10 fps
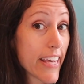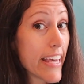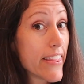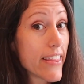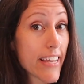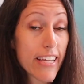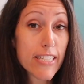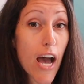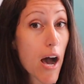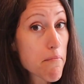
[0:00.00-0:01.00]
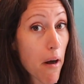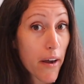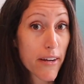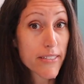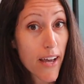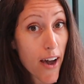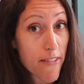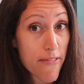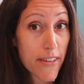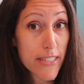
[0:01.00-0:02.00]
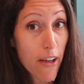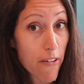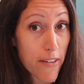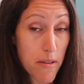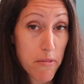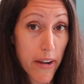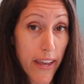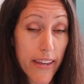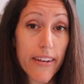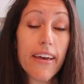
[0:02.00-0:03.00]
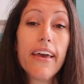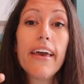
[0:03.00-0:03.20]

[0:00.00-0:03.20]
in the top part of the skull and the brain,